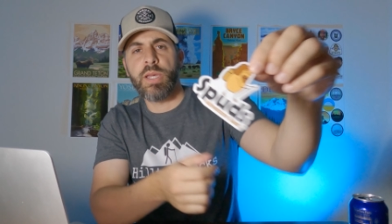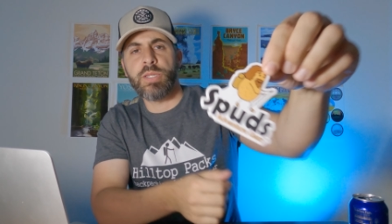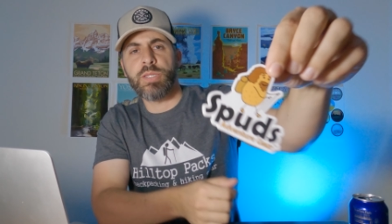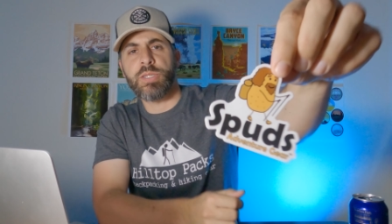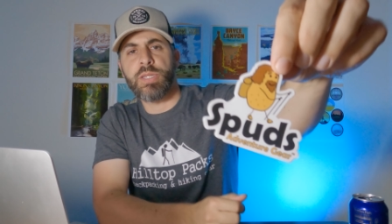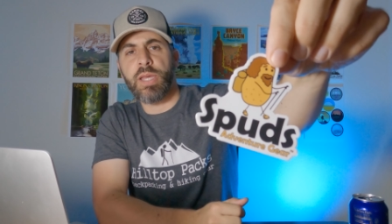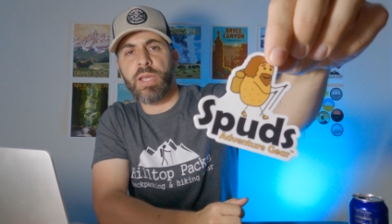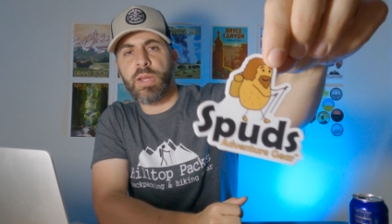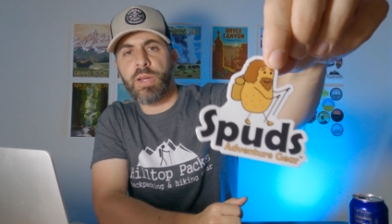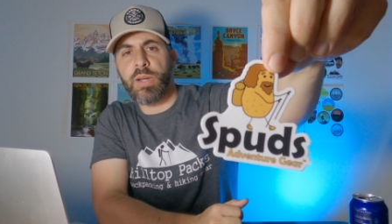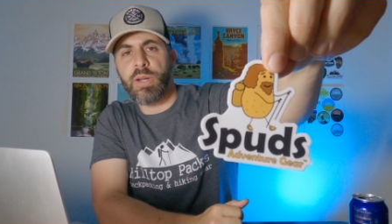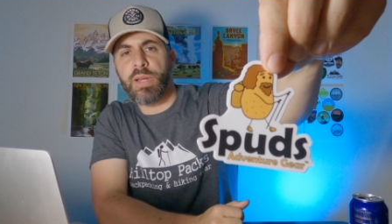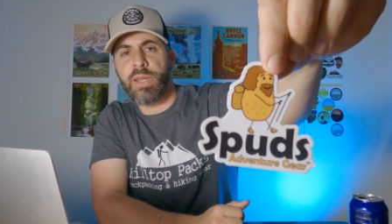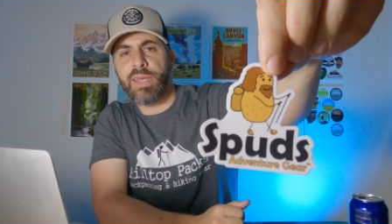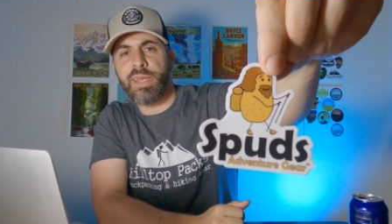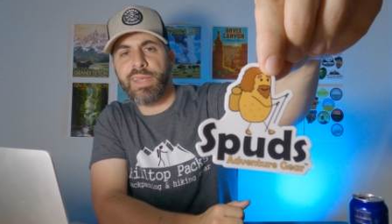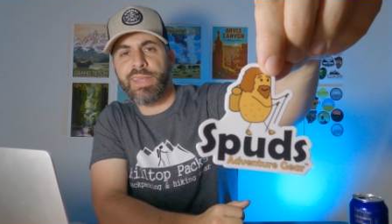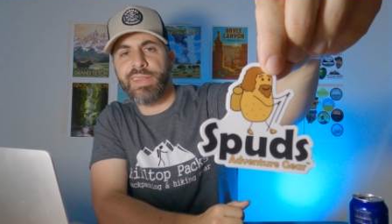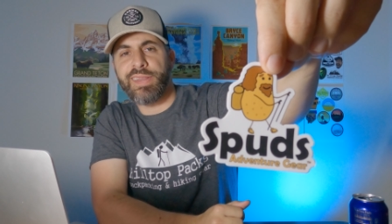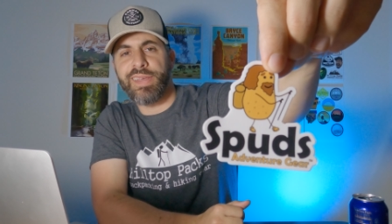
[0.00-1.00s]
sticker
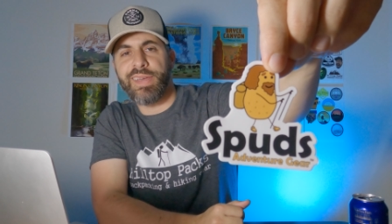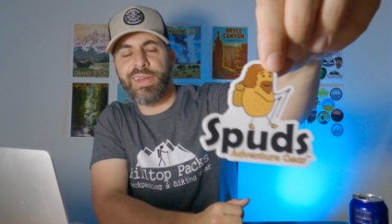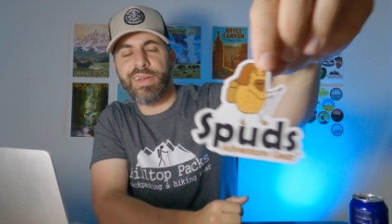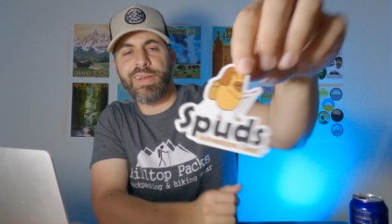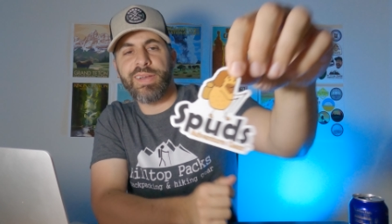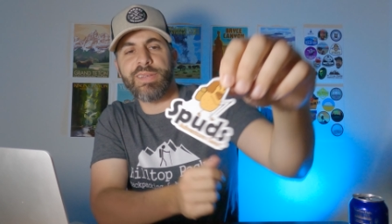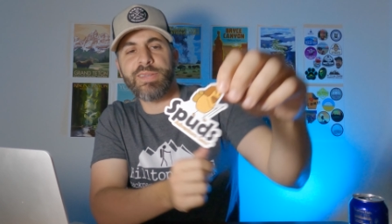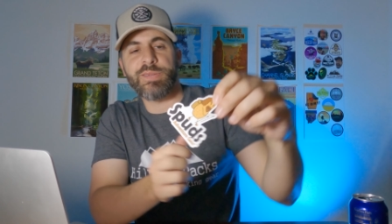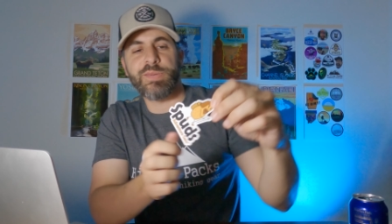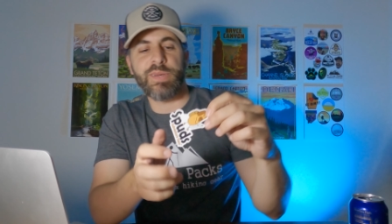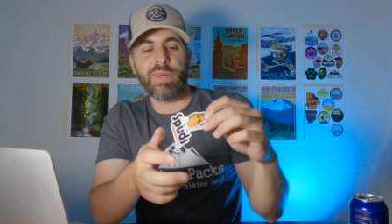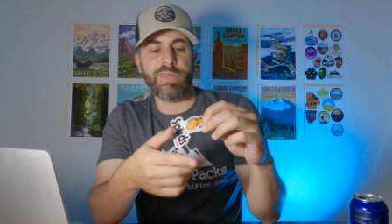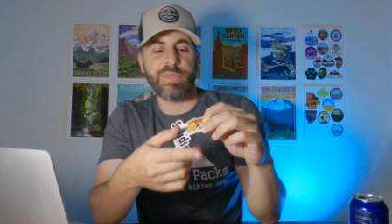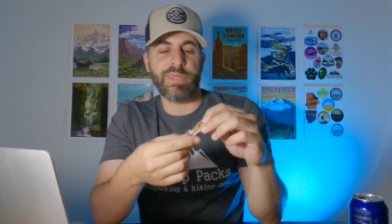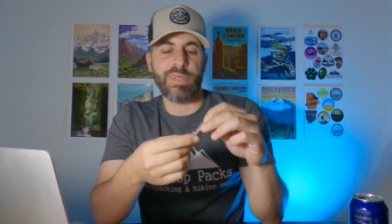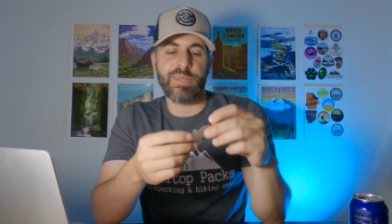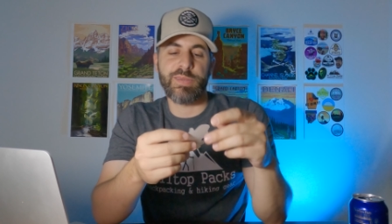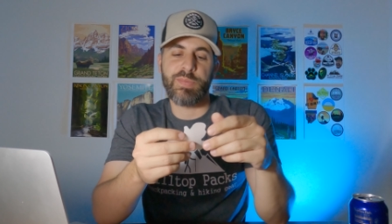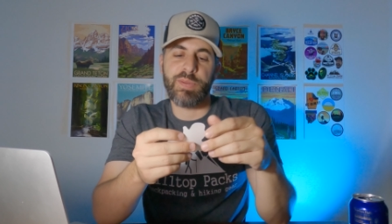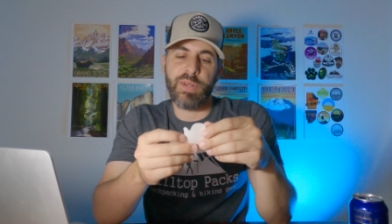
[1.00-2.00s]
in there as well,
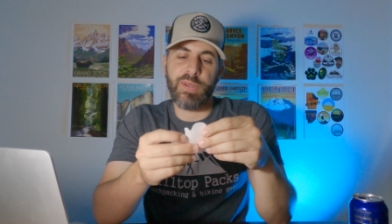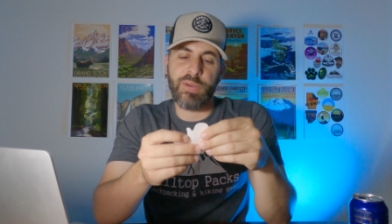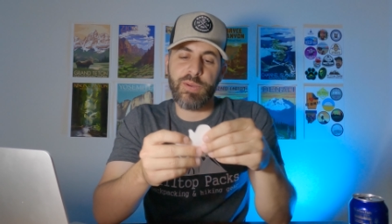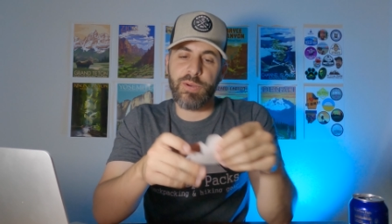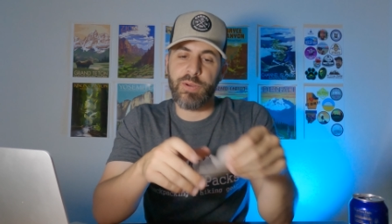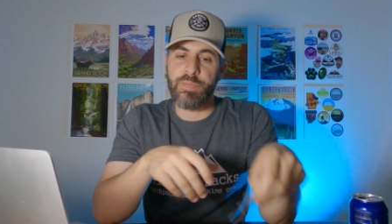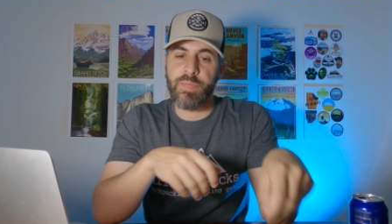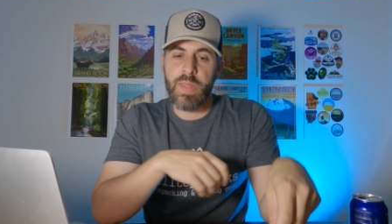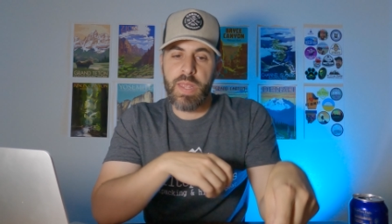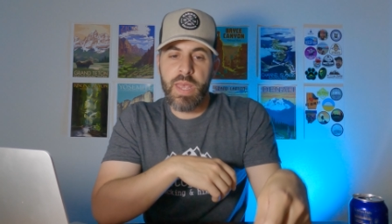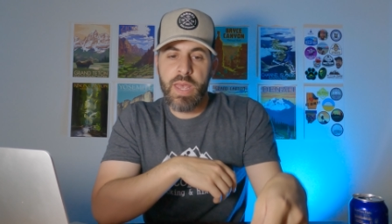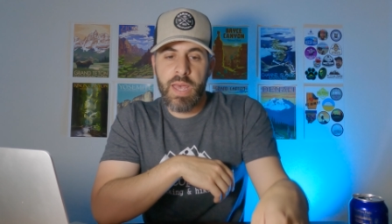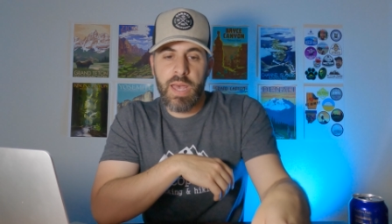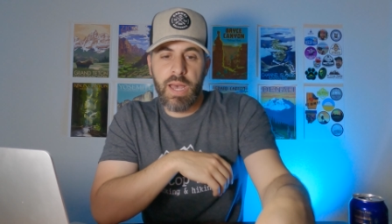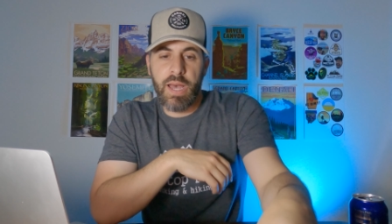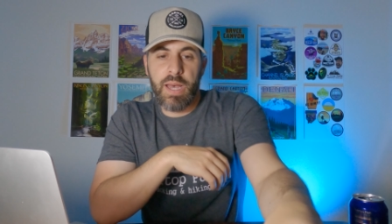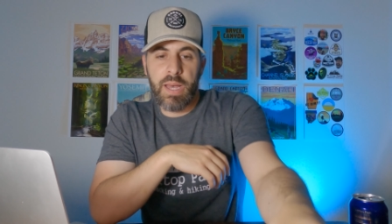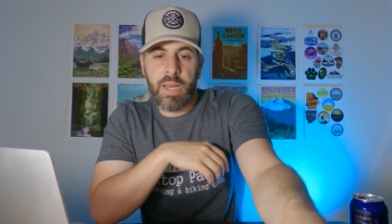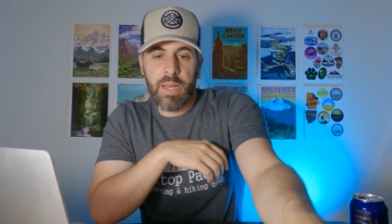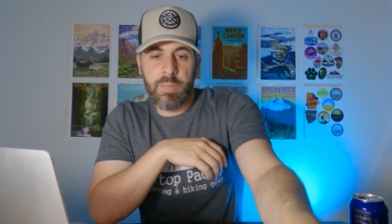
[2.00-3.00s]
so that's pretty cool.
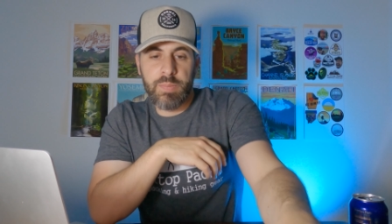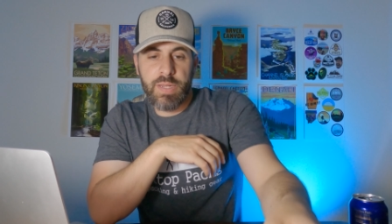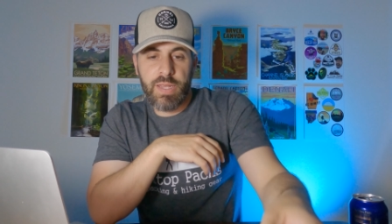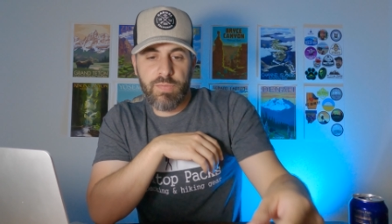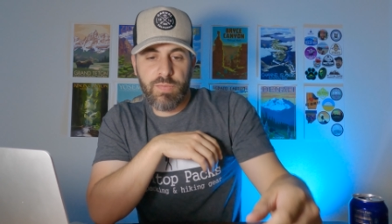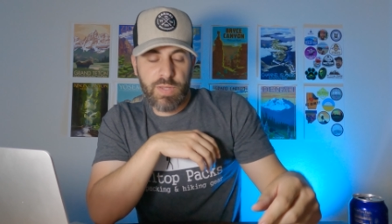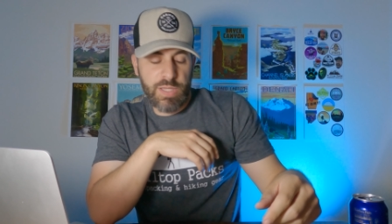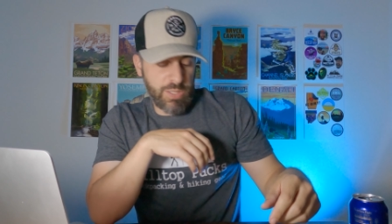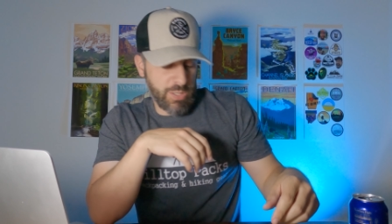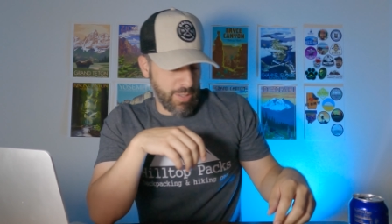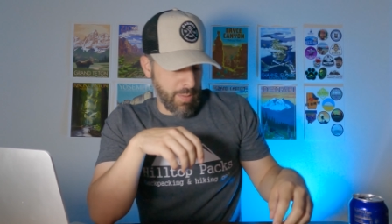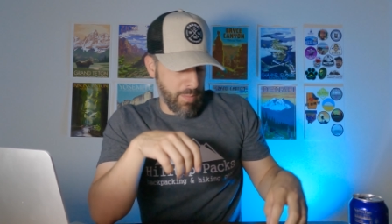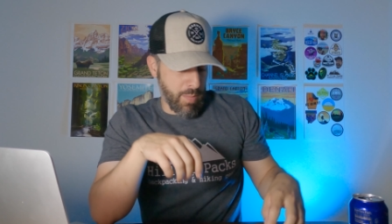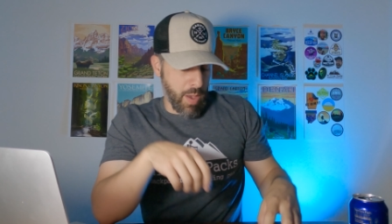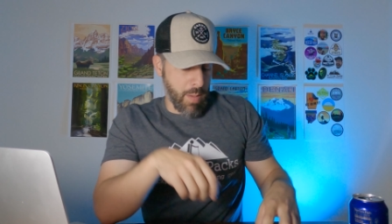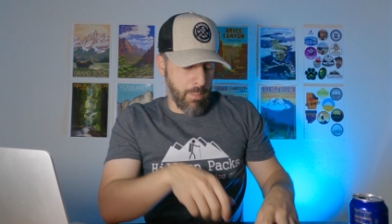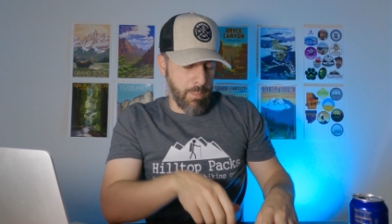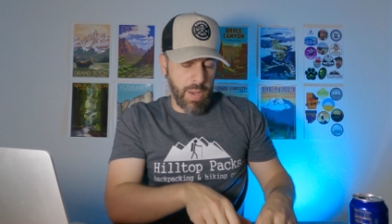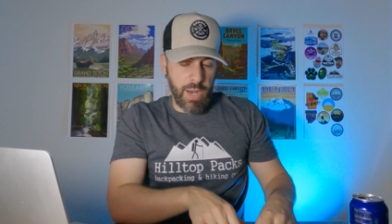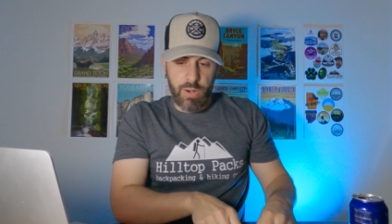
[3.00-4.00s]
Definitely
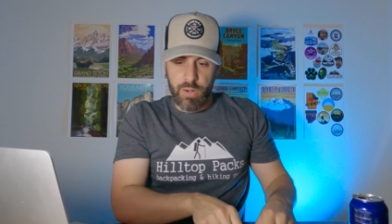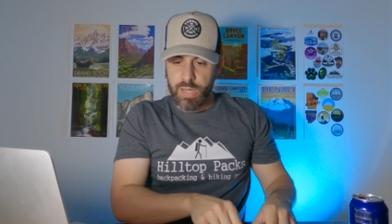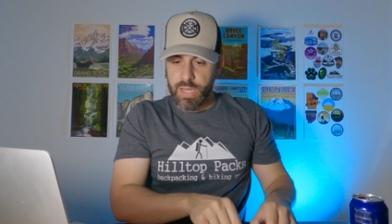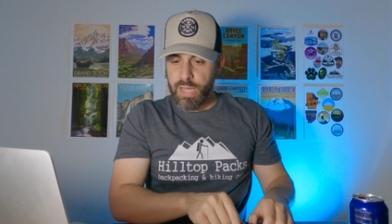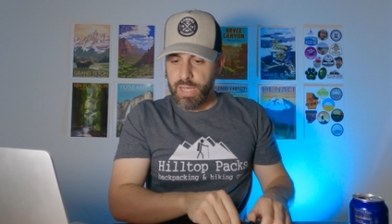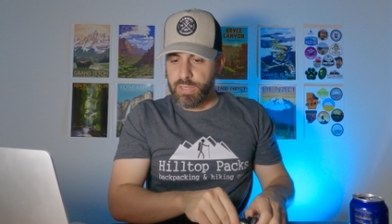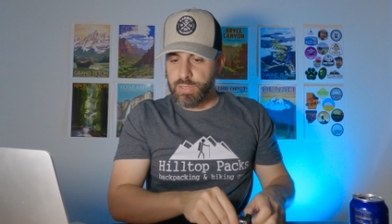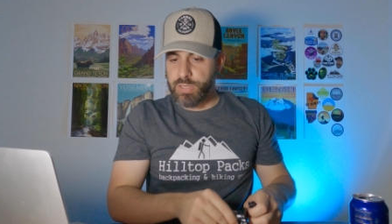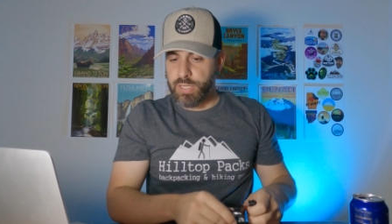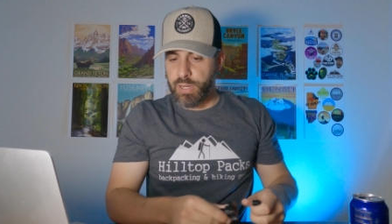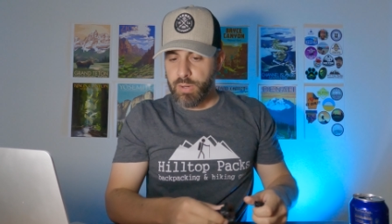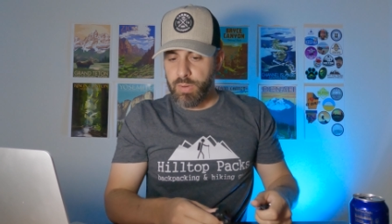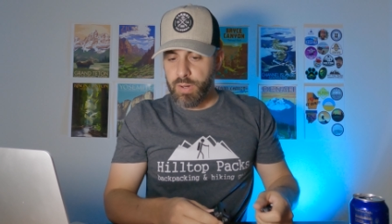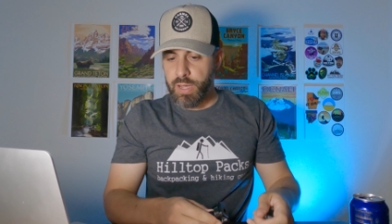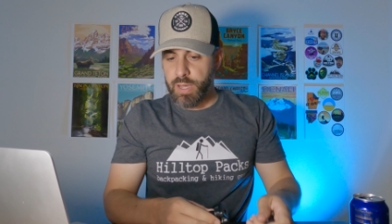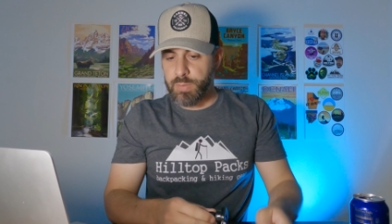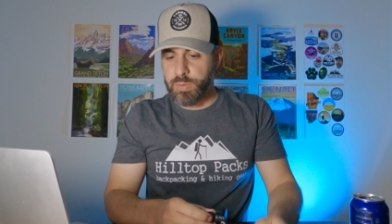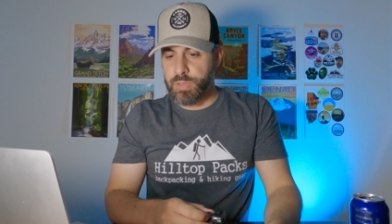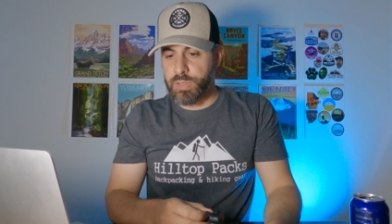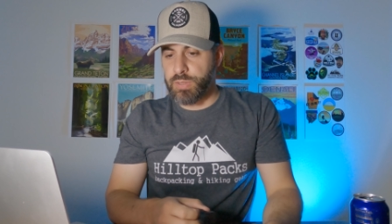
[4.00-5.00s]
some bear can sticker
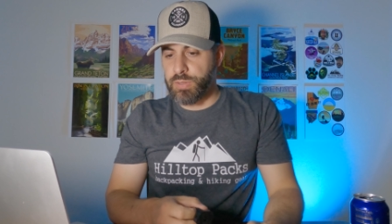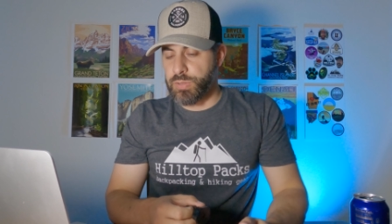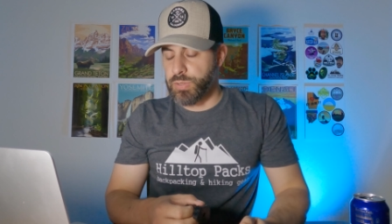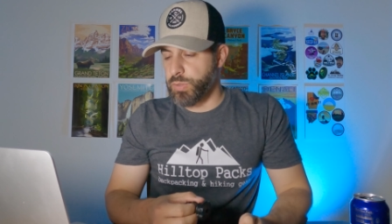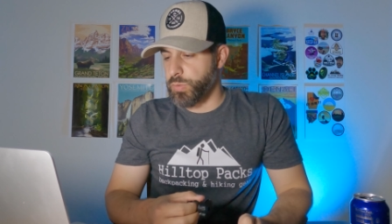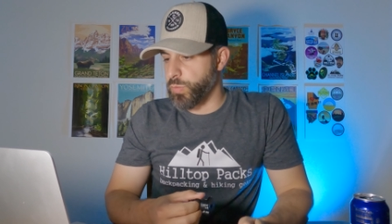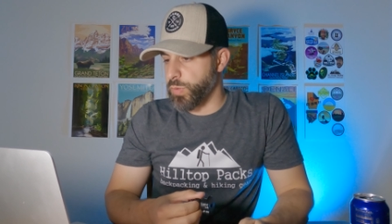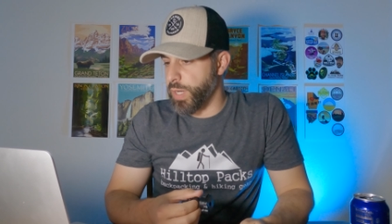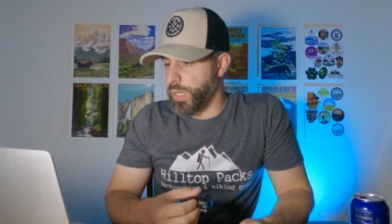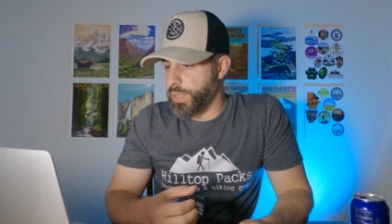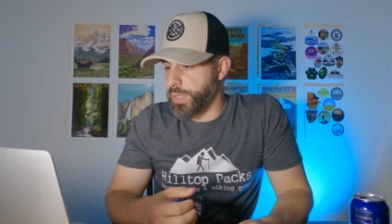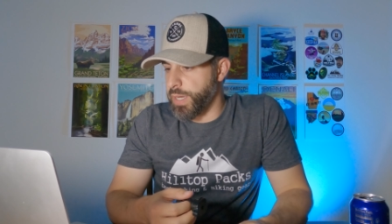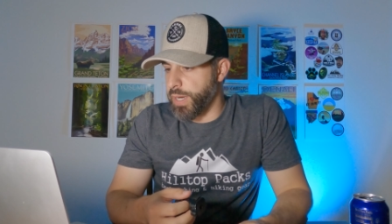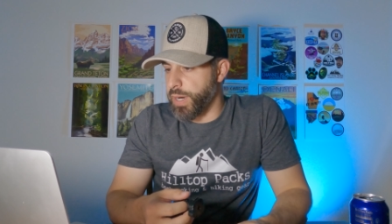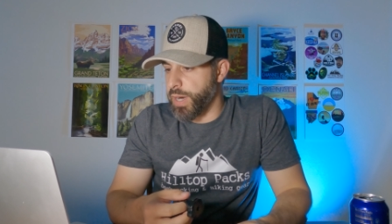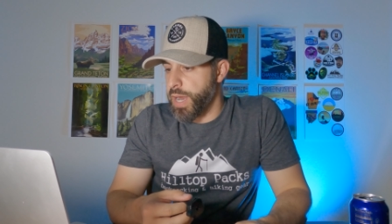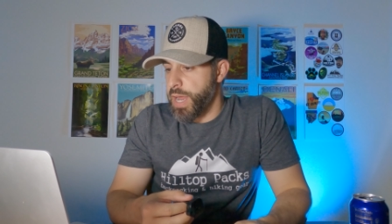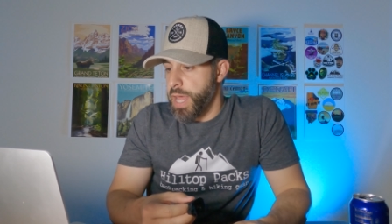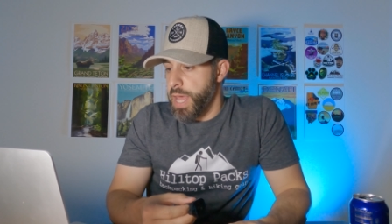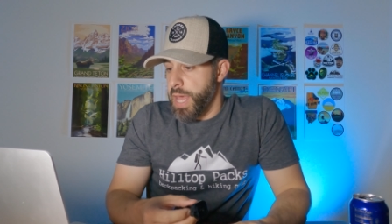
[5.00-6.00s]
options right there.